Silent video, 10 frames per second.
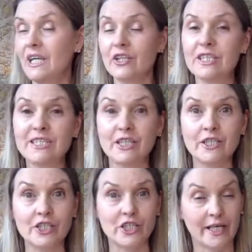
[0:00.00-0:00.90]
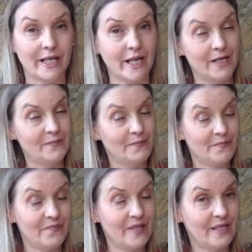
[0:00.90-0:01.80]
The sun is shining.
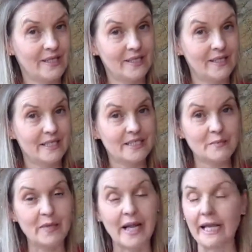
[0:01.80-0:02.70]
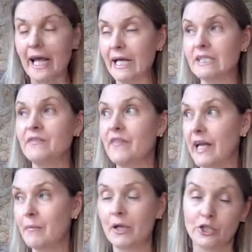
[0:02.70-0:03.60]
Spring is very
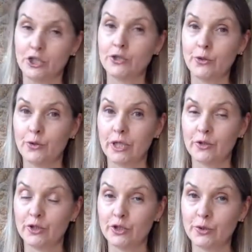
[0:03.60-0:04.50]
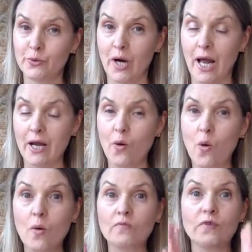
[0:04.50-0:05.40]
much knocking on the door, and
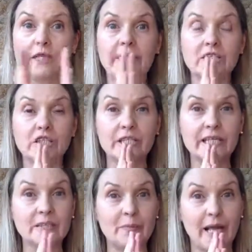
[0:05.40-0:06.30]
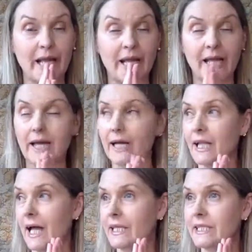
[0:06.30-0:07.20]
hopefully she is bringing
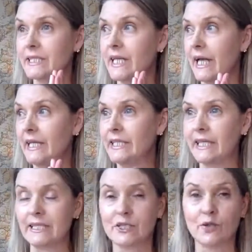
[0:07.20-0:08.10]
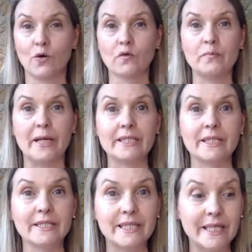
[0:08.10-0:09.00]
glad tidings of better
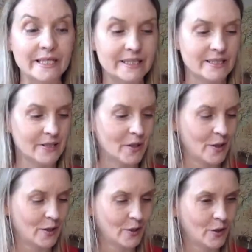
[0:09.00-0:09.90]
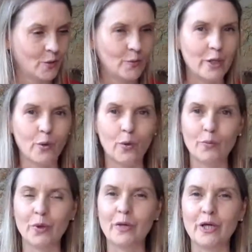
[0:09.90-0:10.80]
days. We hope,
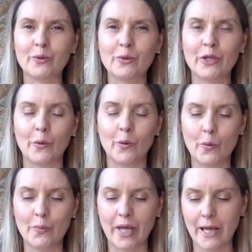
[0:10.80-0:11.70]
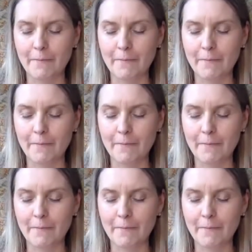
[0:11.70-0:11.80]
we can only hope, eh?